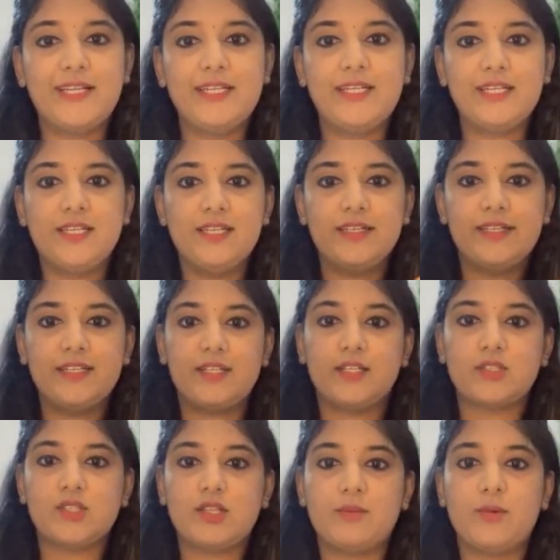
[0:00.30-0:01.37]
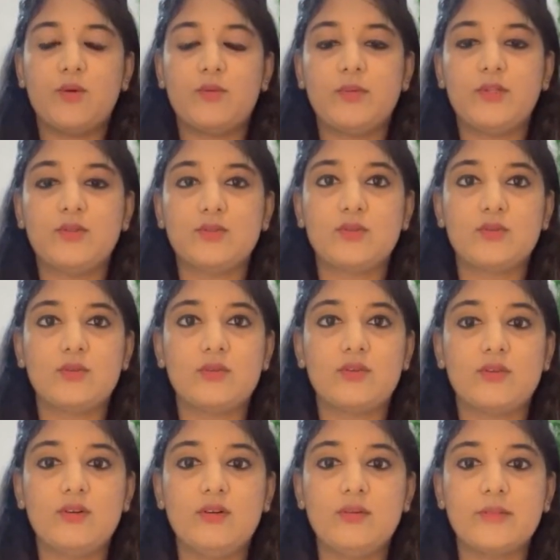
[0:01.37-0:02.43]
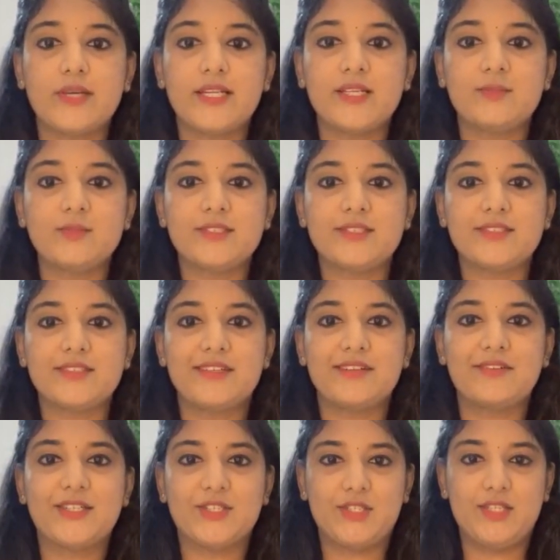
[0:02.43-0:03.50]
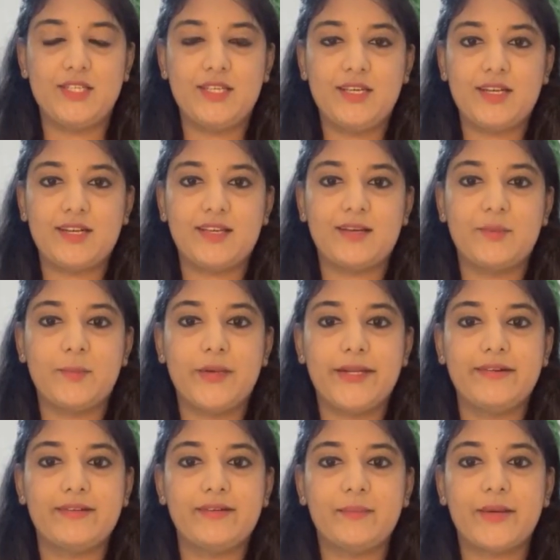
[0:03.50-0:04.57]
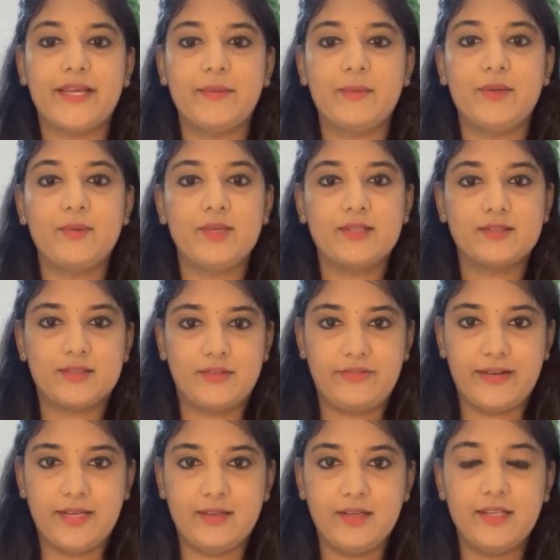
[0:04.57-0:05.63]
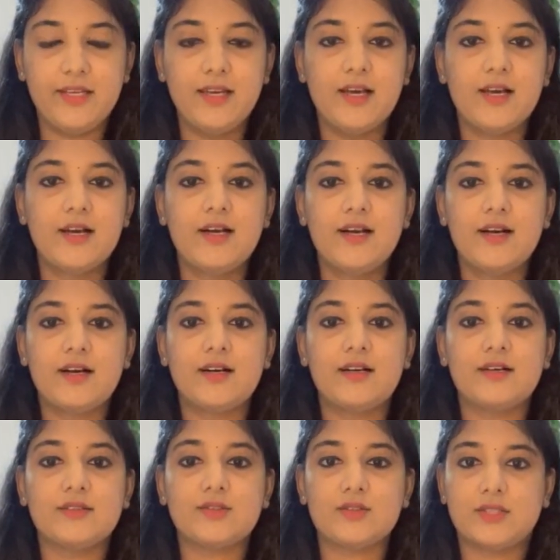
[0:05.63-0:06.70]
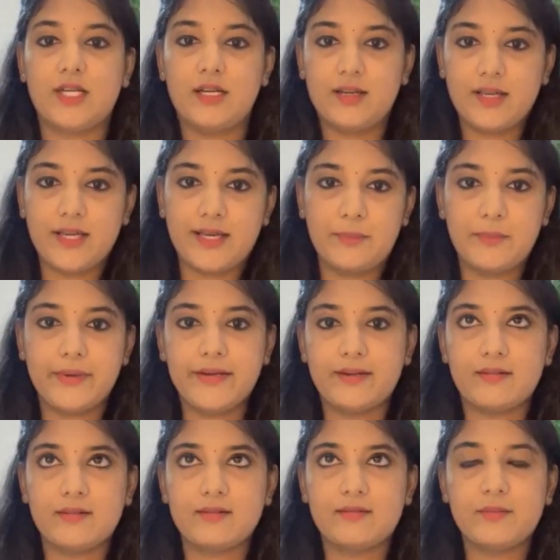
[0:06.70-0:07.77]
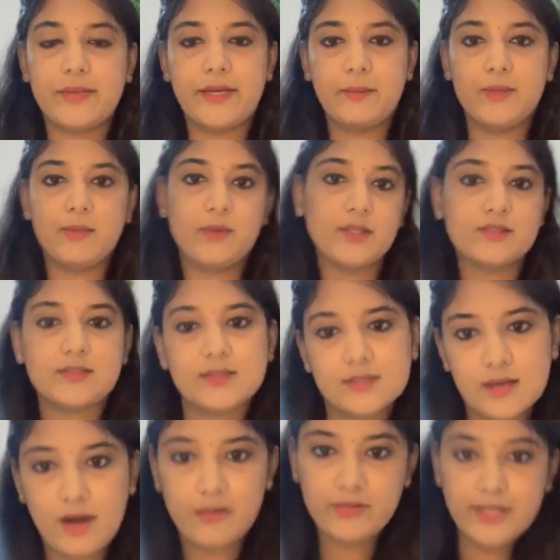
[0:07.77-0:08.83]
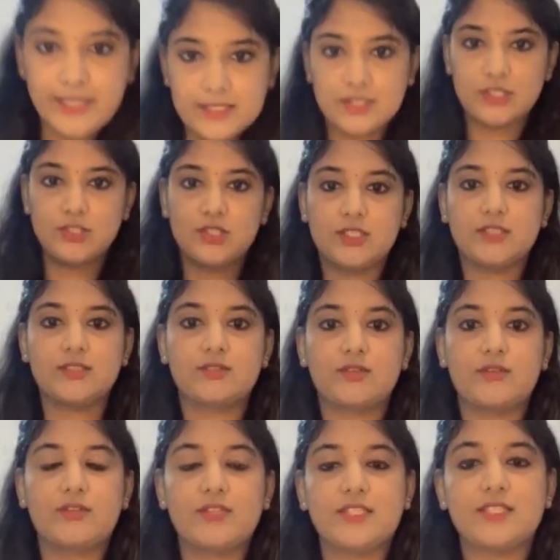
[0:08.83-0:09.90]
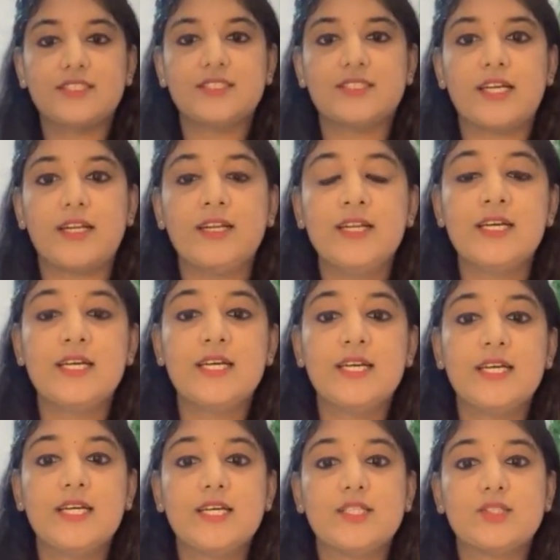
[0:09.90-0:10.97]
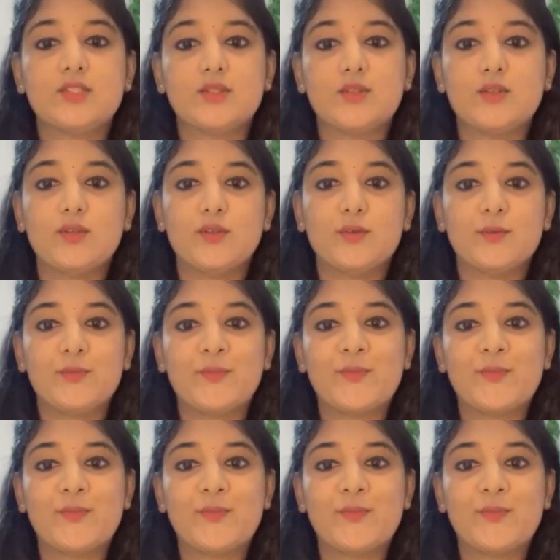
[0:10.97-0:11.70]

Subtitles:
a little introduction about me, those who don't know. My name is Varshini and I completed my MBBS finally. So Sunday I completed my MBBS after extension, so everything is done. So